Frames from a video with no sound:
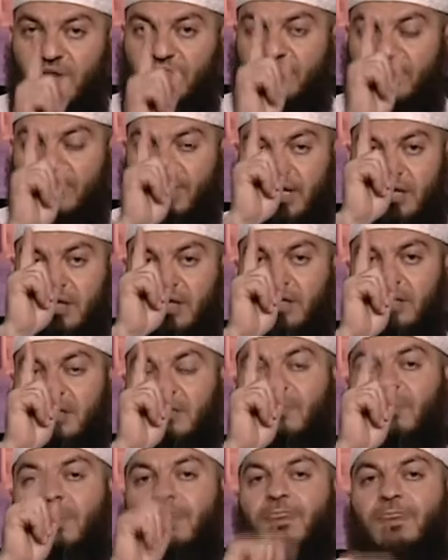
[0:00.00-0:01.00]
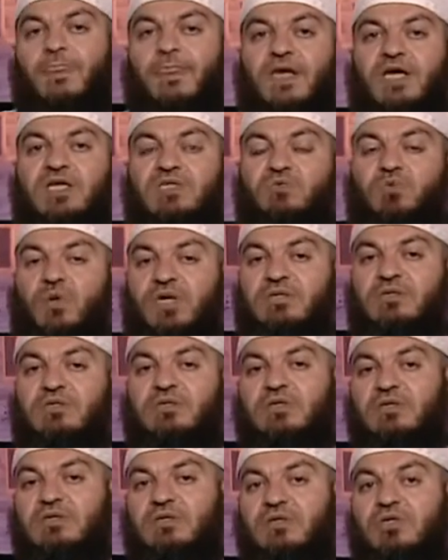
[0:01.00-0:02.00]
one thing, is
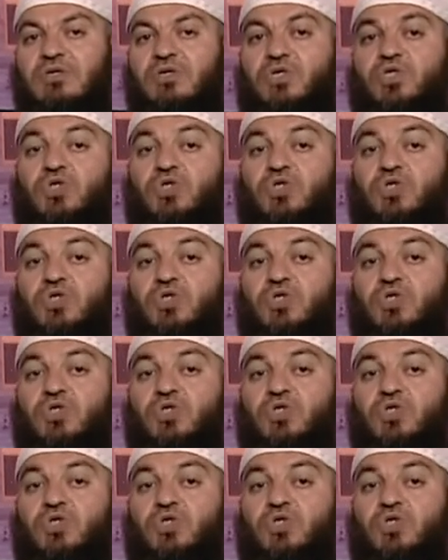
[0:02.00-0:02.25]
what?